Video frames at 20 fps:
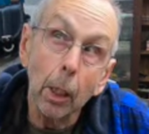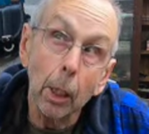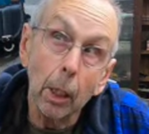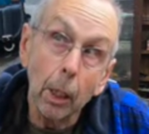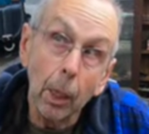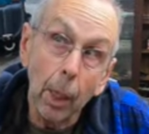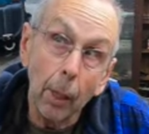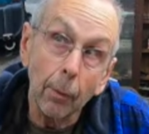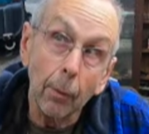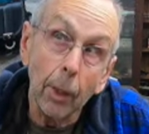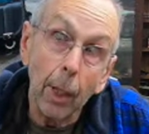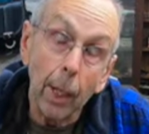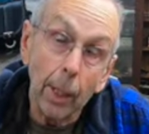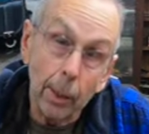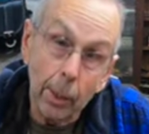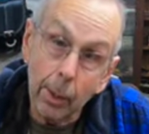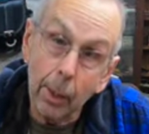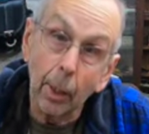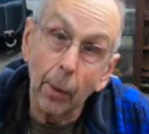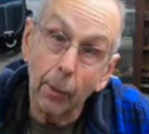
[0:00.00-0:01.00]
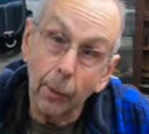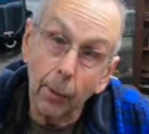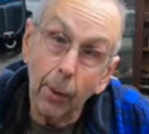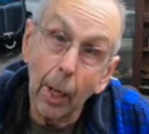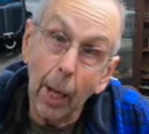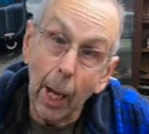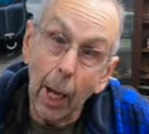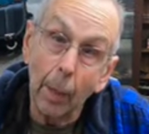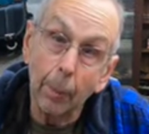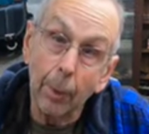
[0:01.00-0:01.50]
have a lot of stuff for the
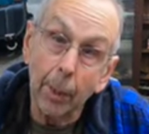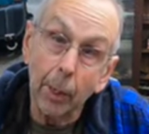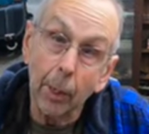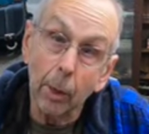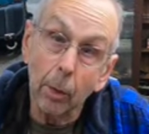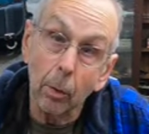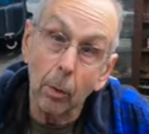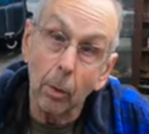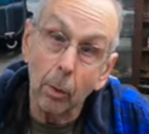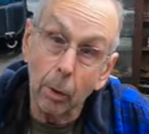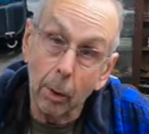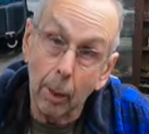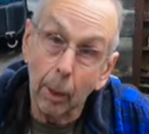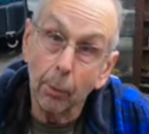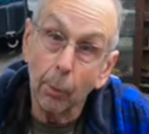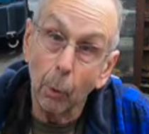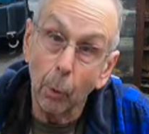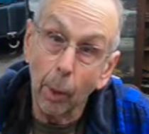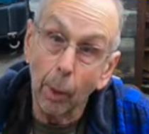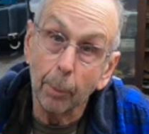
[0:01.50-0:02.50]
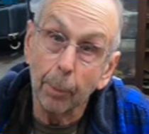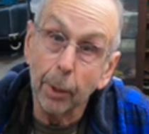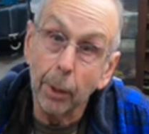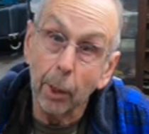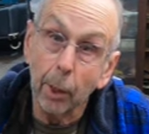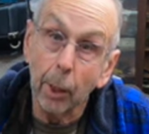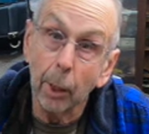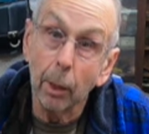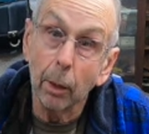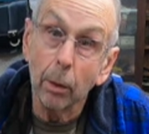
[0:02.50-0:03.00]
hobbyists. Of course, they have a
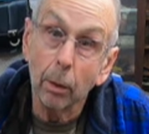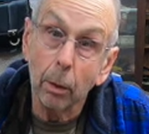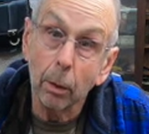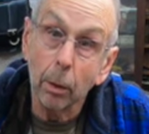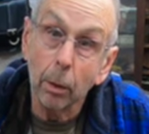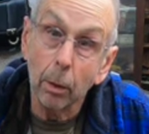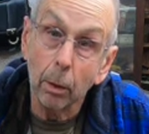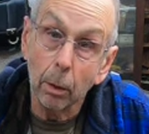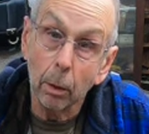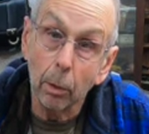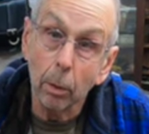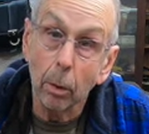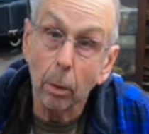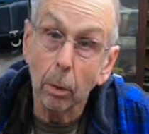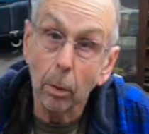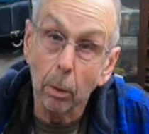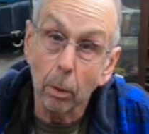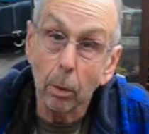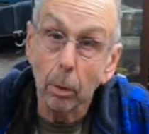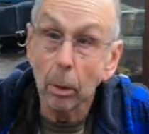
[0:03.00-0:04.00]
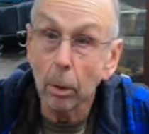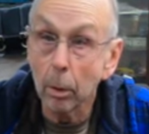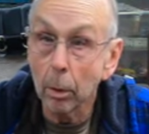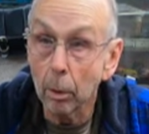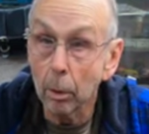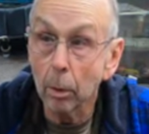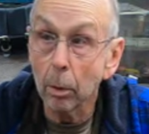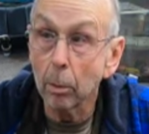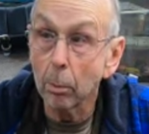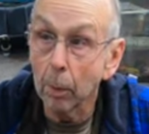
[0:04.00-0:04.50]
website, and you can go and you
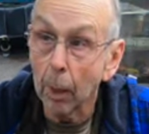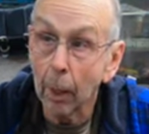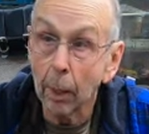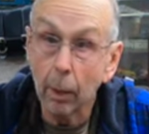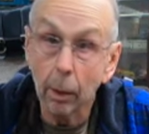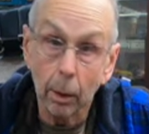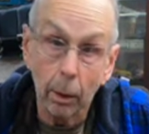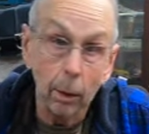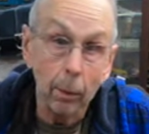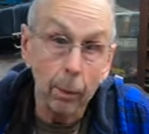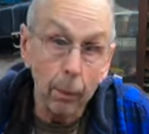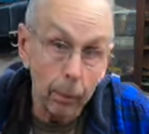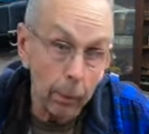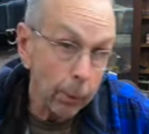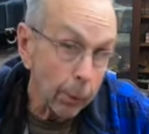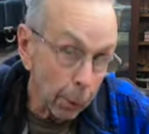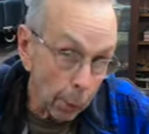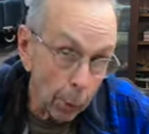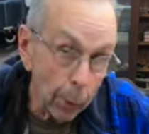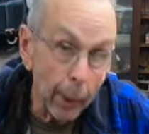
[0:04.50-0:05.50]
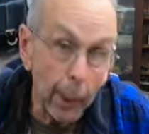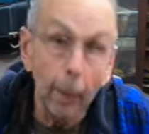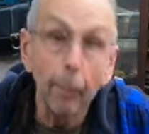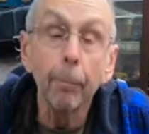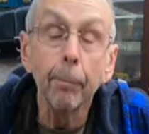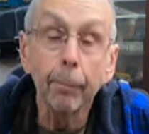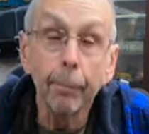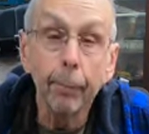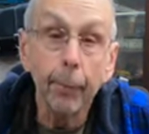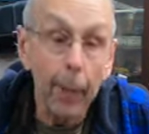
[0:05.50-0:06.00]
can buy stuff through them.
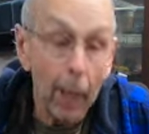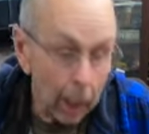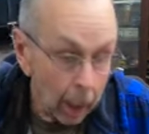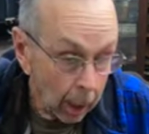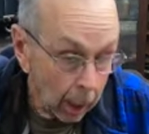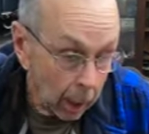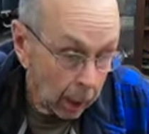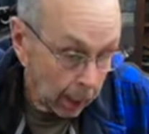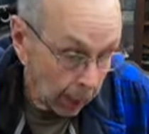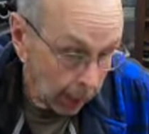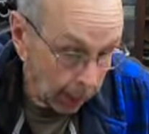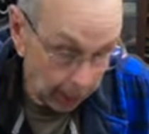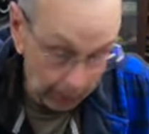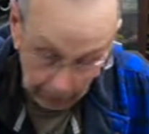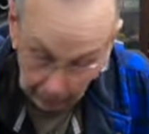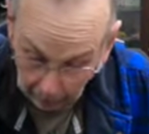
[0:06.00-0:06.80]
And